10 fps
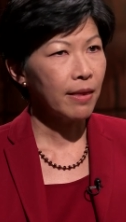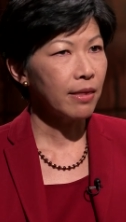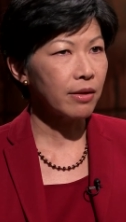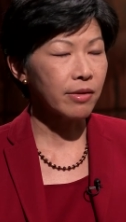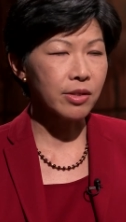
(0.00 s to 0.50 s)

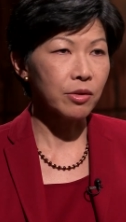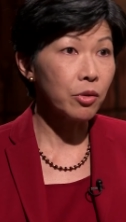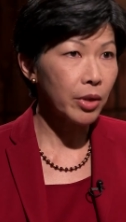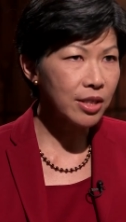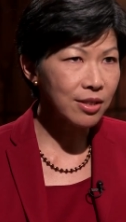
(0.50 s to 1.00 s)
There is no
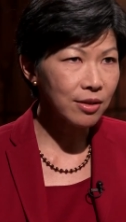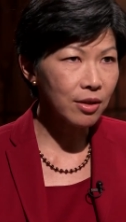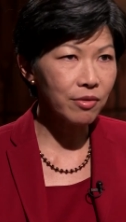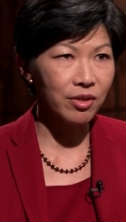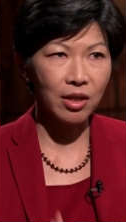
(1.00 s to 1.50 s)
question,
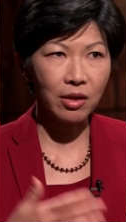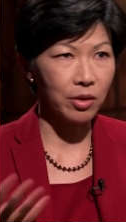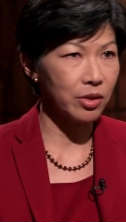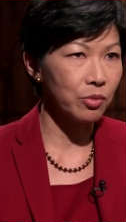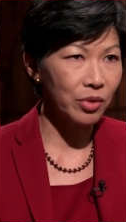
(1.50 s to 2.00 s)
though, they're not
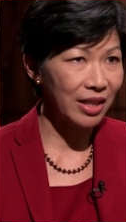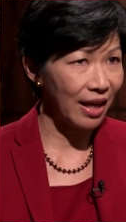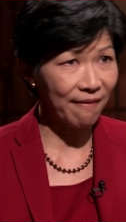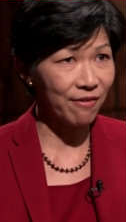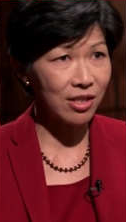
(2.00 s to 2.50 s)
going to win
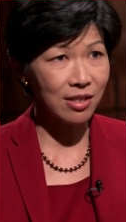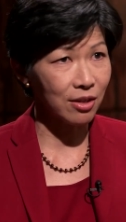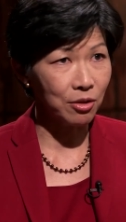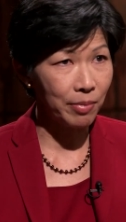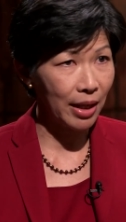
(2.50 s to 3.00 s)
every
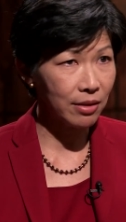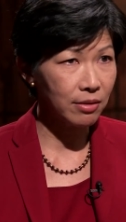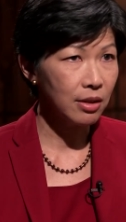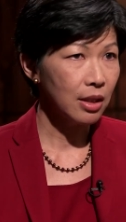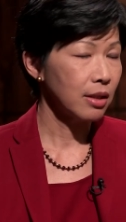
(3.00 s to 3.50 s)
single
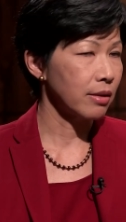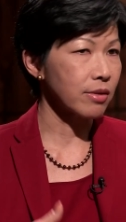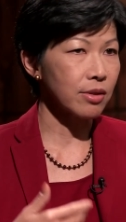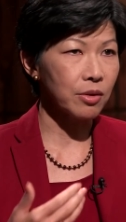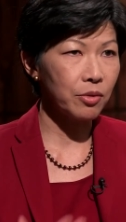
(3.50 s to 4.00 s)
battle.
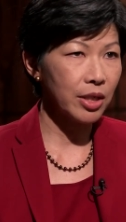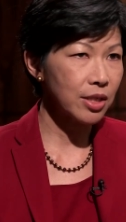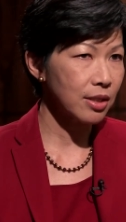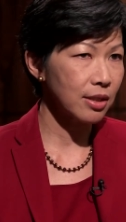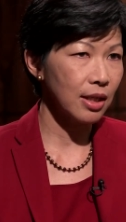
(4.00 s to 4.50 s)
There's no
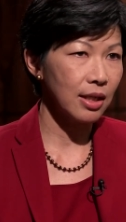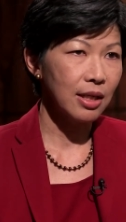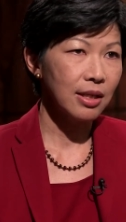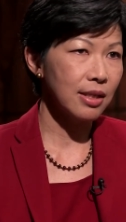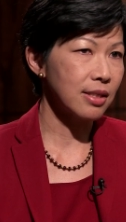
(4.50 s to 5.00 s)
question
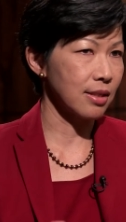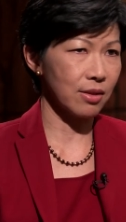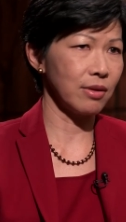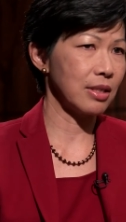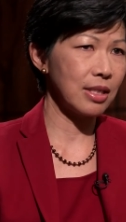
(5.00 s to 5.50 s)
that this is
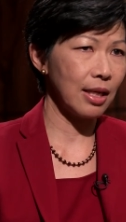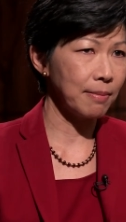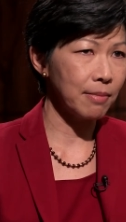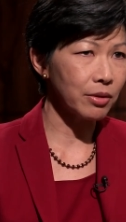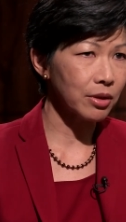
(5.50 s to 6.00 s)
going to
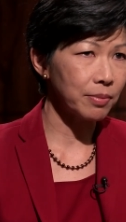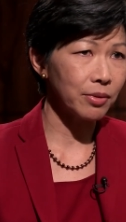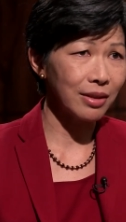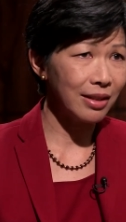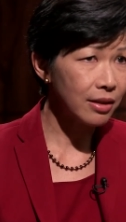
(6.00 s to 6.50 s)
take
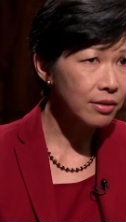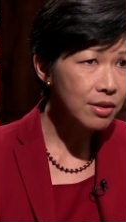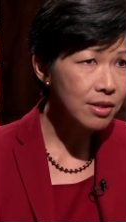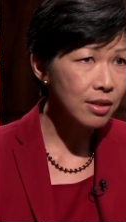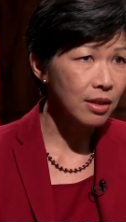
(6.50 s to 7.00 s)
multiple
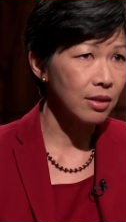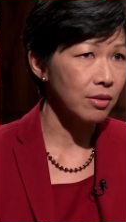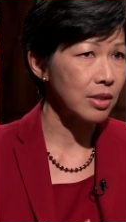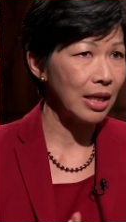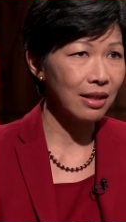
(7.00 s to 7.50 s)
years, you
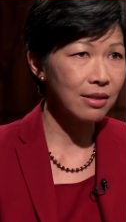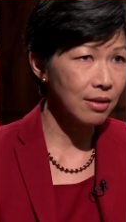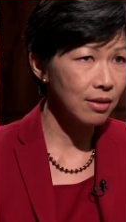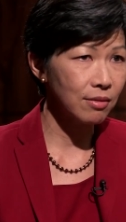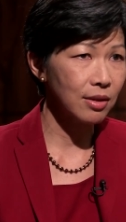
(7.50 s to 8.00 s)
know, to
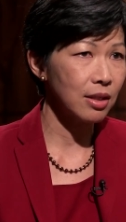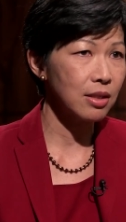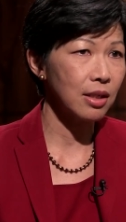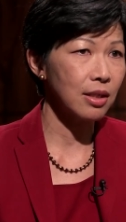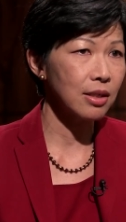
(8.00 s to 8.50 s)
execute the
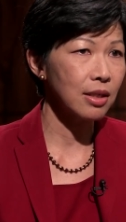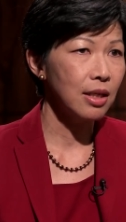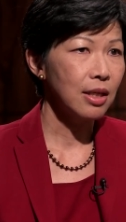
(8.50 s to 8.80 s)
agenda.